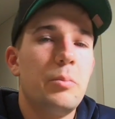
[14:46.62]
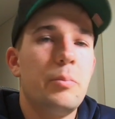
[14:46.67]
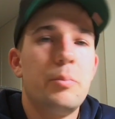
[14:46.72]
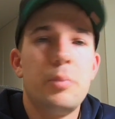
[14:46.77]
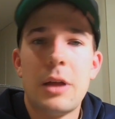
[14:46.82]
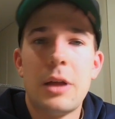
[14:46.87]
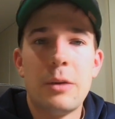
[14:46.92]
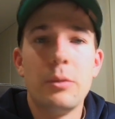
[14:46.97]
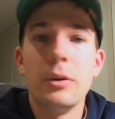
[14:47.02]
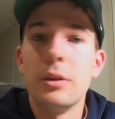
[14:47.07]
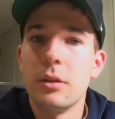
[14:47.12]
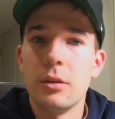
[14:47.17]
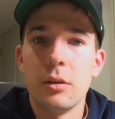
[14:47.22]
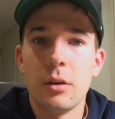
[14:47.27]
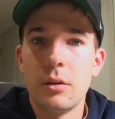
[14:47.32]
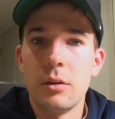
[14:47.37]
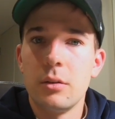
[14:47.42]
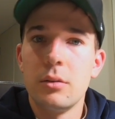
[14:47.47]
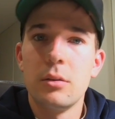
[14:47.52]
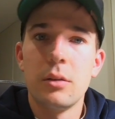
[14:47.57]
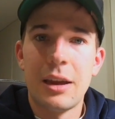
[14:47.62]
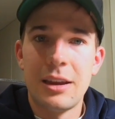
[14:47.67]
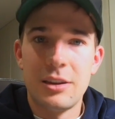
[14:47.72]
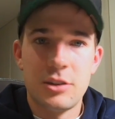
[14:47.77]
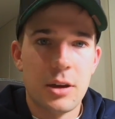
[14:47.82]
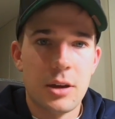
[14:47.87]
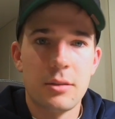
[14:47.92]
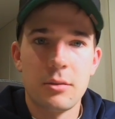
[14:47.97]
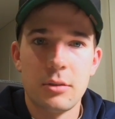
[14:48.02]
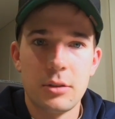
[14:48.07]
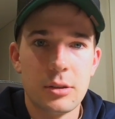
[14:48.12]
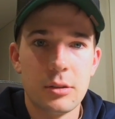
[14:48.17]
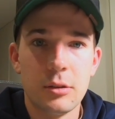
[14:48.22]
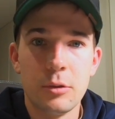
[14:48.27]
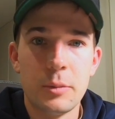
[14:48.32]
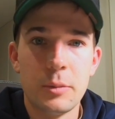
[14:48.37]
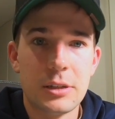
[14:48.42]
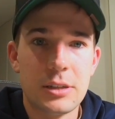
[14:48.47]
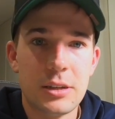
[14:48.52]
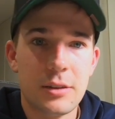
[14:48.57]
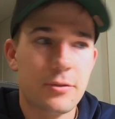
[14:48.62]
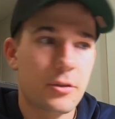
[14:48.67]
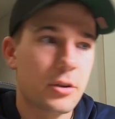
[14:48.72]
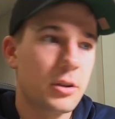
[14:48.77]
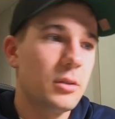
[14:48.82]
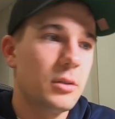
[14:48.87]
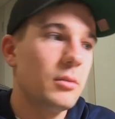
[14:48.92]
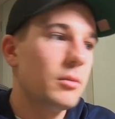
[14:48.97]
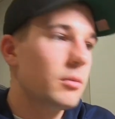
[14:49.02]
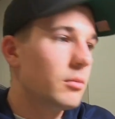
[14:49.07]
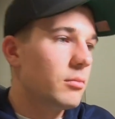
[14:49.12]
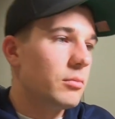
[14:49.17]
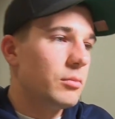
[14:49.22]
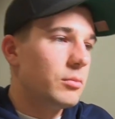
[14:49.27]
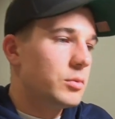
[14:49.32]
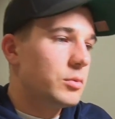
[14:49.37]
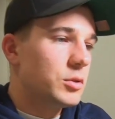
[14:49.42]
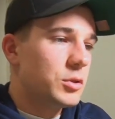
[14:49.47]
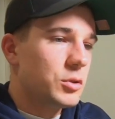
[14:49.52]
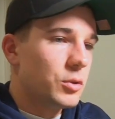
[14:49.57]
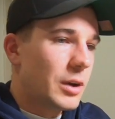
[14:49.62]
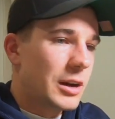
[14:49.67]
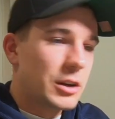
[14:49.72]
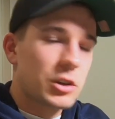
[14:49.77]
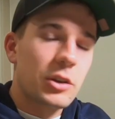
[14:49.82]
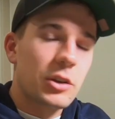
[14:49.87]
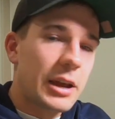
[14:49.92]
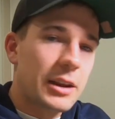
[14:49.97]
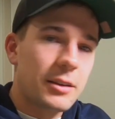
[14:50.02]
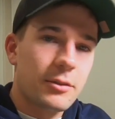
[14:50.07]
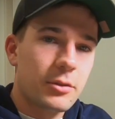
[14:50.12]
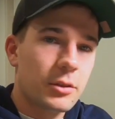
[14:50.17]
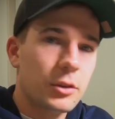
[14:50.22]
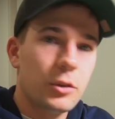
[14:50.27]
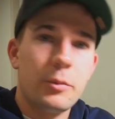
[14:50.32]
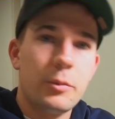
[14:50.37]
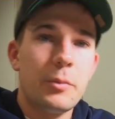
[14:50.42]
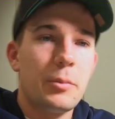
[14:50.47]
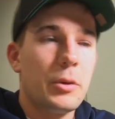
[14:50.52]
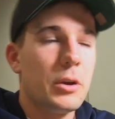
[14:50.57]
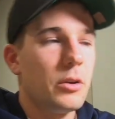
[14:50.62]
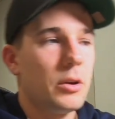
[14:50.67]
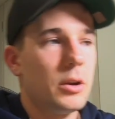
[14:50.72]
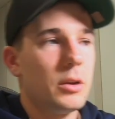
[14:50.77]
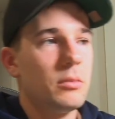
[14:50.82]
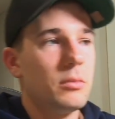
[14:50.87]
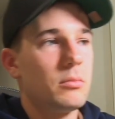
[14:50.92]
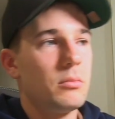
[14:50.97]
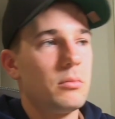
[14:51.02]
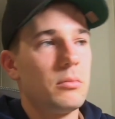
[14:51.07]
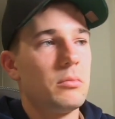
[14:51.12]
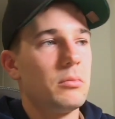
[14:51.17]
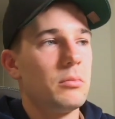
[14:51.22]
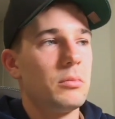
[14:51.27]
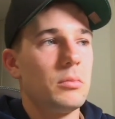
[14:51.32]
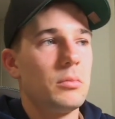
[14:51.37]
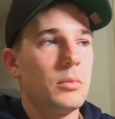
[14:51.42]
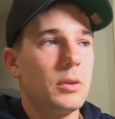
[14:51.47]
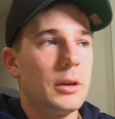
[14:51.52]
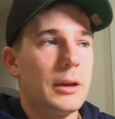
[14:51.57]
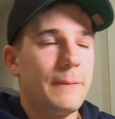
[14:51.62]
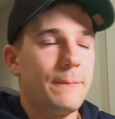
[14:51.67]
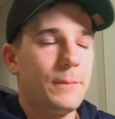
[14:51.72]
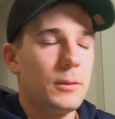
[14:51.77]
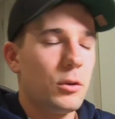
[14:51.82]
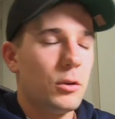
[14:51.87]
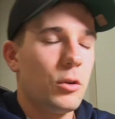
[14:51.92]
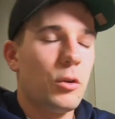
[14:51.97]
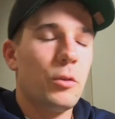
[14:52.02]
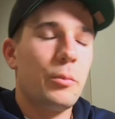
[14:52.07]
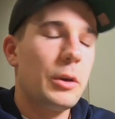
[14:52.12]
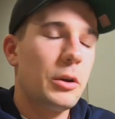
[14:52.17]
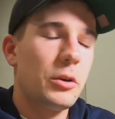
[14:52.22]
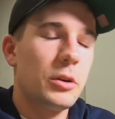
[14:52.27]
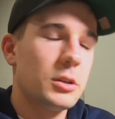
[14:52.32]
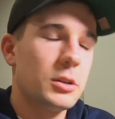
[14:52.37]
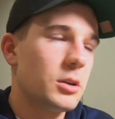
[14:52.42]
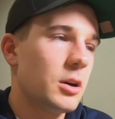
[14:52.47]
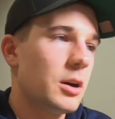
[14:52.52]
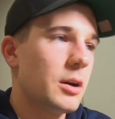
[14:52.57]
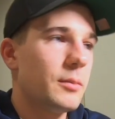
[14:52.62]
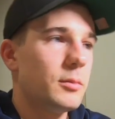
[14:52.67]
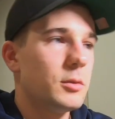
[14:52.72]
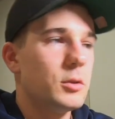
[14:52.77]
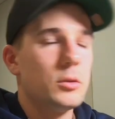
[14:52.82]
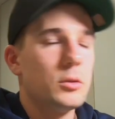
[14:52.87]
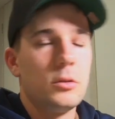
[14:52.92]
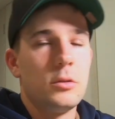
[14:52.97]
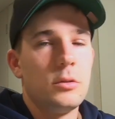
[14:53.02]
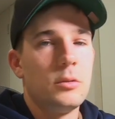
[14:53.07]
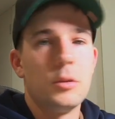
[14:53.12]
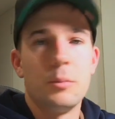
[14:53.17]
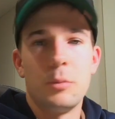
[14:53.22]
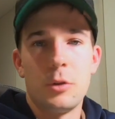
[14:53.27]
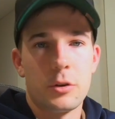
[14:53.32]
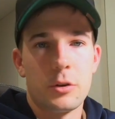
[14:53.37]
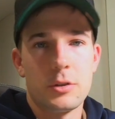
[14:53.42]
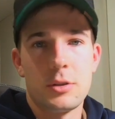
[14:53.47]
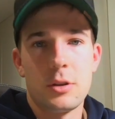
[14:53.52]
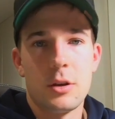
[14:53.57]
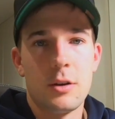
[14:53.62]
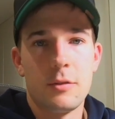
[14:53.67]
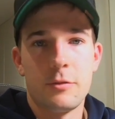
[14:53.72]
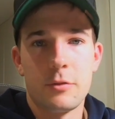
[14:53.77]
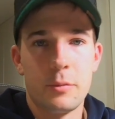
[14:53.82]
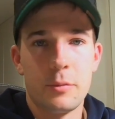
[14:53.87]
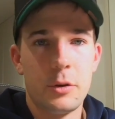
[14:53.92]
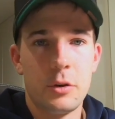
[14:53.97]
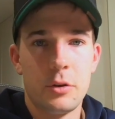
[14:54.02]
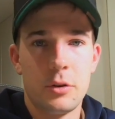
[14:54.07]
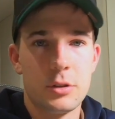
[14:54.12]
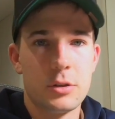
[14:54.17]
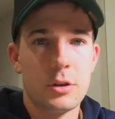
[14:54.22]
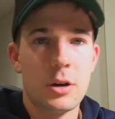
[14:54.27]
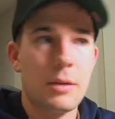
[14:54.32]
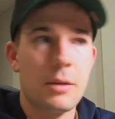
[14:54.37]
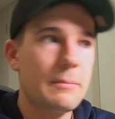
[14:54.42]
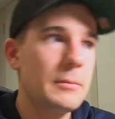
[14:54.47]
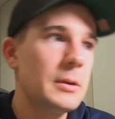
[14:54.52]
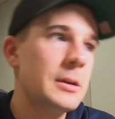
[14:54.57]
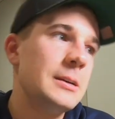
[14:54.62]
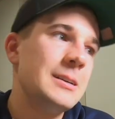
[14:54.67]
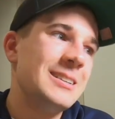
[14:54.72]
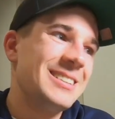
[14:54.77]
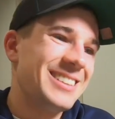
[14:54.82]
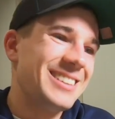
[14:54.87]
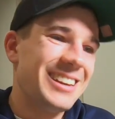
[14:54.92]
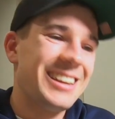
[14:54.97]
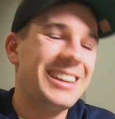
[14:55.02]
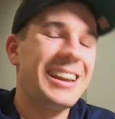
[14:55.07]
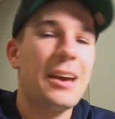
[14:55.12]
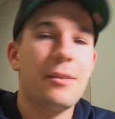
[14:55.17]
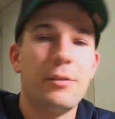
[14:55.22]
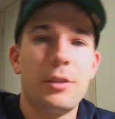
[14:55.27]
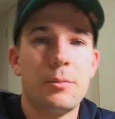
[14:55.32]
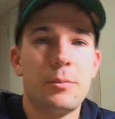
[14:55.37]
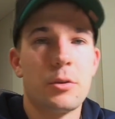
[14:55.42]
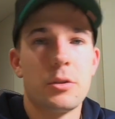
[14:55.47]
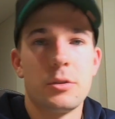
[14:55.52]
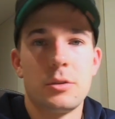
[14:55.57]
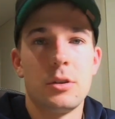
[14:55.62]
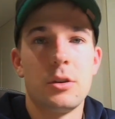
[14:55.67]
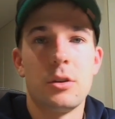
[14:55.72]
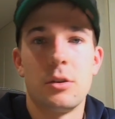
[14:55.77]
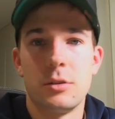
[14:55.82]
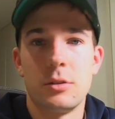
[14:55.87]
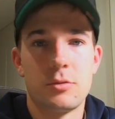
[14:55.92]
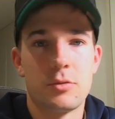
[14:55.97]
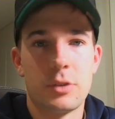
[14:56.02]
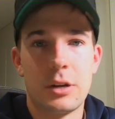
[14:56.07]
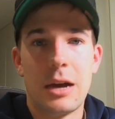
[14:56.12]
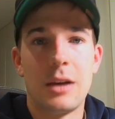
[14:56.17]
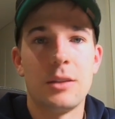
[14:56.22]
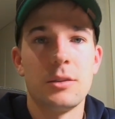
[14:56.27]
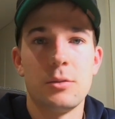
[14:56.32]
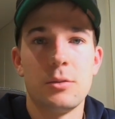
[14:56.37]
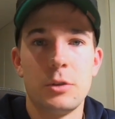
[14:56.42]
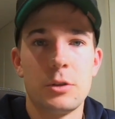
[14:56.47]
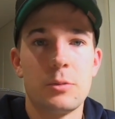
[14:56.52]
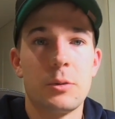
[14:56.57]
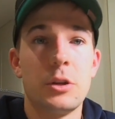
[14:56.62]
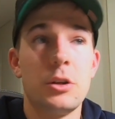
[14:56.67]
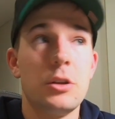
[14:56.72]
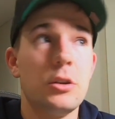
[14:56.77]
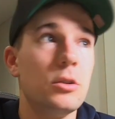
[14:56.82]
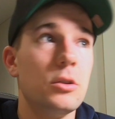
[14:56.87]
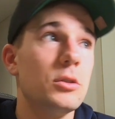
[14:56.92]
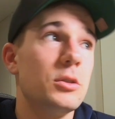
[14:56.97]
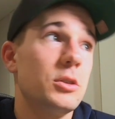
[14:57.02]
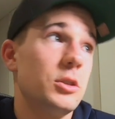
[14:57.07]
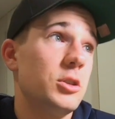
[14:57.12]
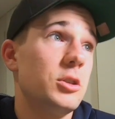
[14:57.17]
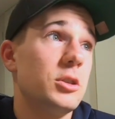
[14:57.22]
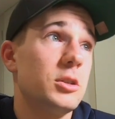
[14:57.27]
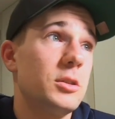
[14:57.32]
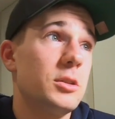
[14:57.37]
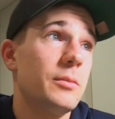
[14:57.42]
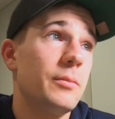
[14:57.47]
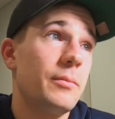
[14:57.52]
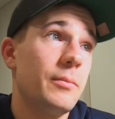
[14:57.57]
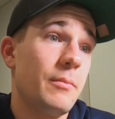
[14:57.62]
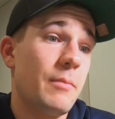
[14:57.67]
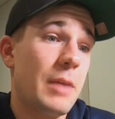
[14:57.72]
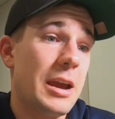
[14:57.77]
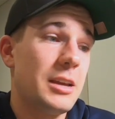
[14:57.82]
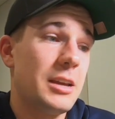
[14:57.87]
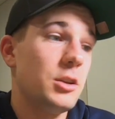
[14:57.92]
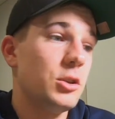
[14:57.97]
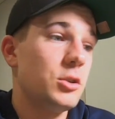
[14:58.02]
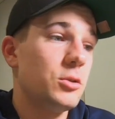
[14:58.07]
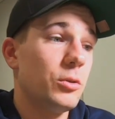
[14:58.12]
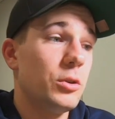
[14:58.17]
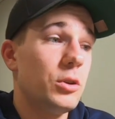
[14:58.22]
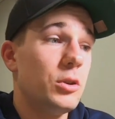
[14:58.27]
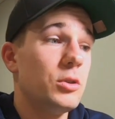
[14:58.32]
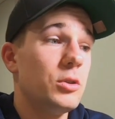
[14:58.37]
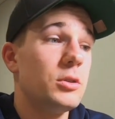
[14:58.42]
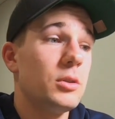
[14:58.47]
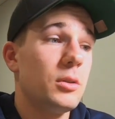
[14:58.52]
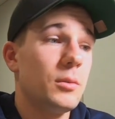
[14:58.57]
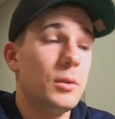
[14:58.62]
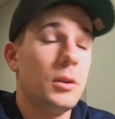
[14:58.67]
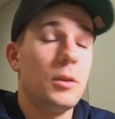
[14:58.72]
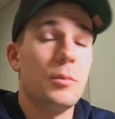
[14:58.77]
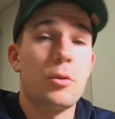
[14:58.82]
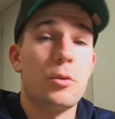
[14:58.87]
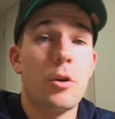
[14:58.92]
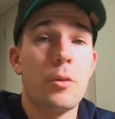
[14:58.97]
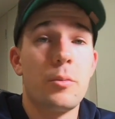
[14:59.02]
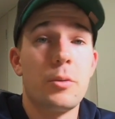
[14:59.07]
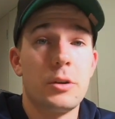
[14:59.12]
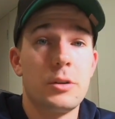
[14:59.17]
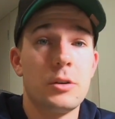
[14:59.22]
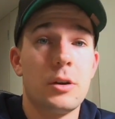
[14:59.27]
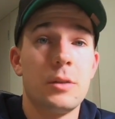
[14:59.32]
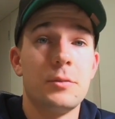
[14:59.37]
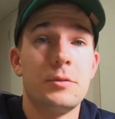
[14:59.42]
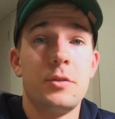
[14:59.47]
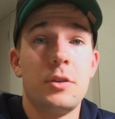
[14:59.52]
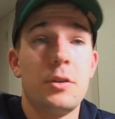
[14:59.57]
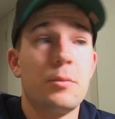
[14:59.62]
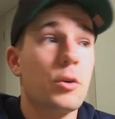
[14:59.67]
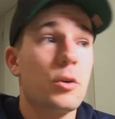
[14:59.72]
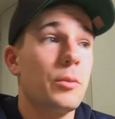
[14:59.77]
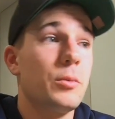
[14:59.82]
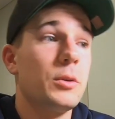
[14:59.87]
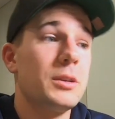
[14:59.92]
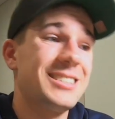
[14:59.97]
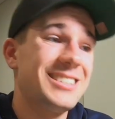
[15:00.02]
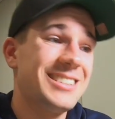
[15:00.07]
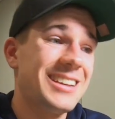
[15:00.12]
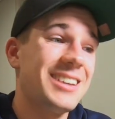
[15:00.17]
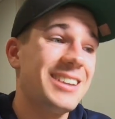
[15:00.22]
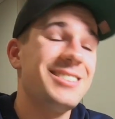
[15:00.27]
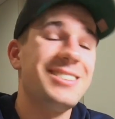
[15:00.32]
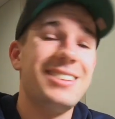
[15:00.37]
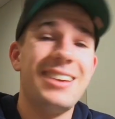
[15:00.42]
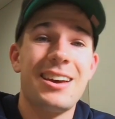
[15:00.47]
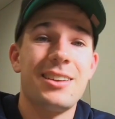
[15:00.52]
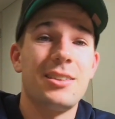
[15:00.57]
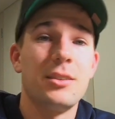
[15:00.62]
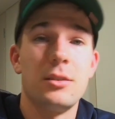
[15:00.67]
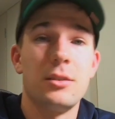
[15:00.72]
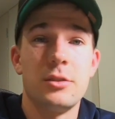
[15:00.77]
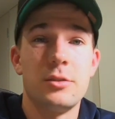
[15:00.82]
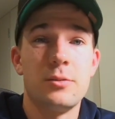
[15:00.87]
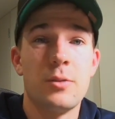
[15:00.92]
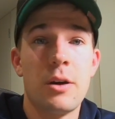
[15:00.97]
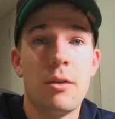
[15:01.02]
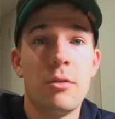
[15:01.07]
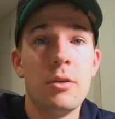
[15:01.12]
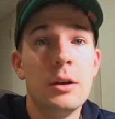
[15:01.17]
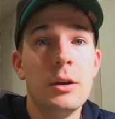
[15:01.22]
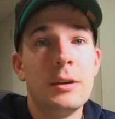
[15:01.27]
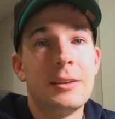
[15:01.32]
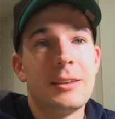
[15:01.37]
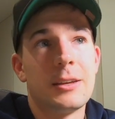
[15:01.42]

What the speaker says: Play with it though. Each athlete's a little bit different. Do undulating for a little bit period, or a period of time. Do the block style for a period of time. They're going to have their pros and cons regardless of which one you use. It's just making sure you're using it at the appropriate times for the appropriate stage of the athlete as well.